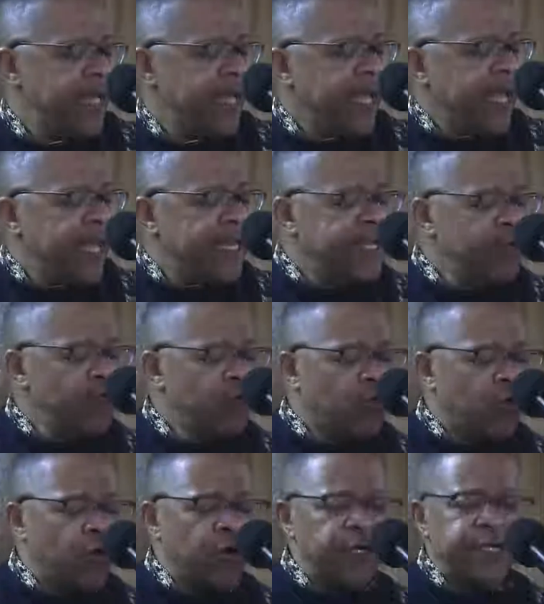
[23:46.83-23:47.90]
And, and he
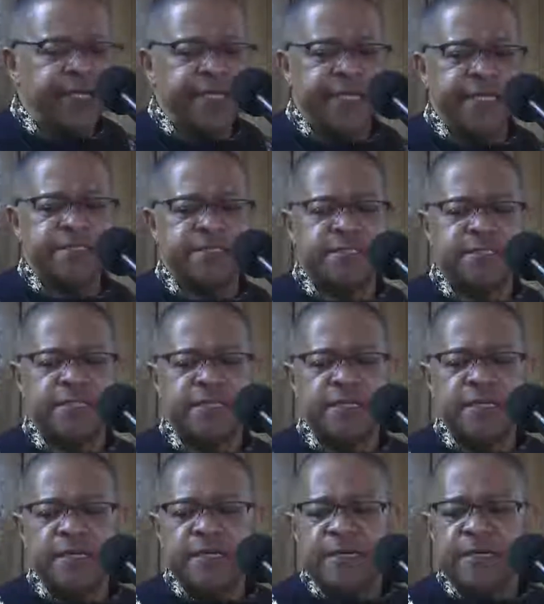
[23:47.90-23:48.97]
warned against
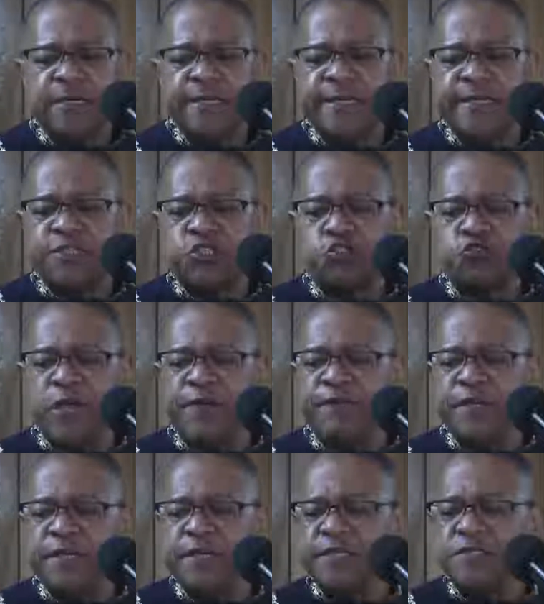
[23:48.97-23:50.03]
the uh,
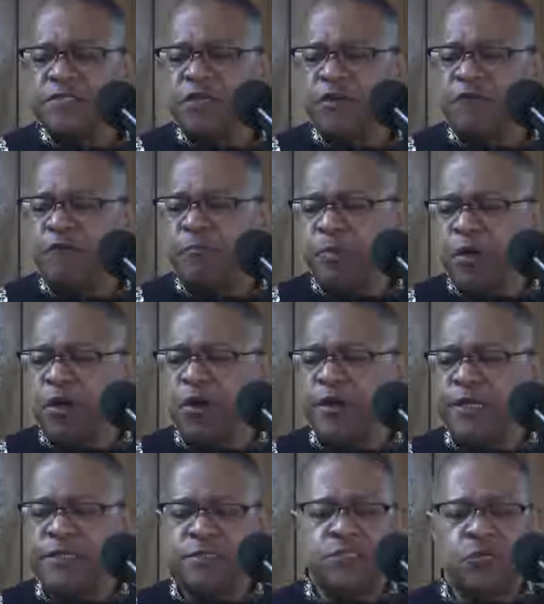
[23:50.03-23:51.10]
extravagance of
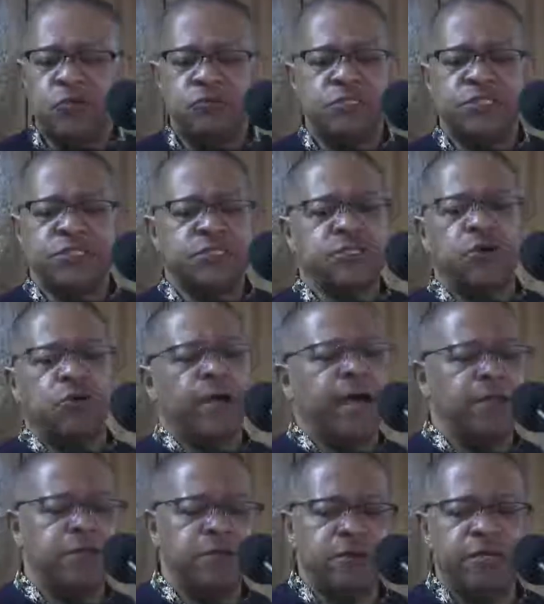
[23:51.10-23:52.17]
parties. Don't just go
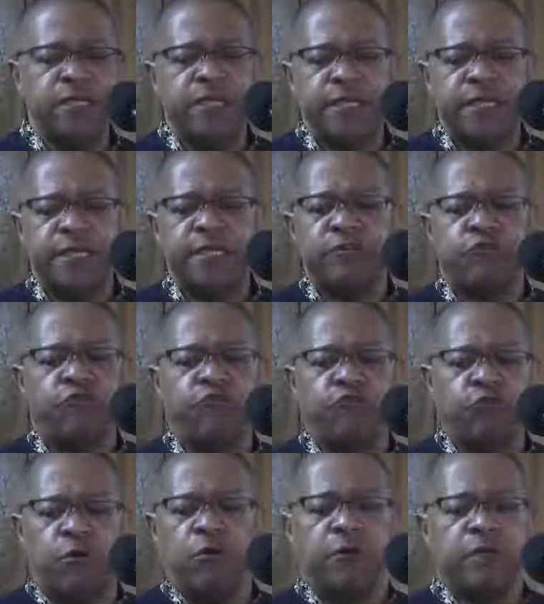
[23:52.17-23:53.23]
out looking to get
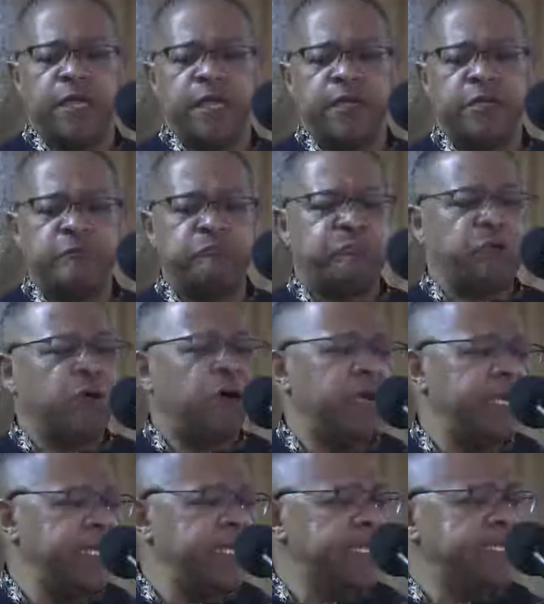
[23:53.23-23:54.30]
drunk and to
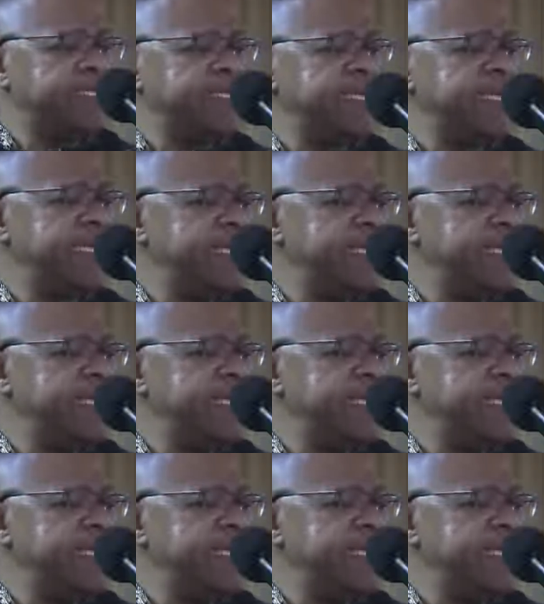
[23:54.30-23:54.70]
party and to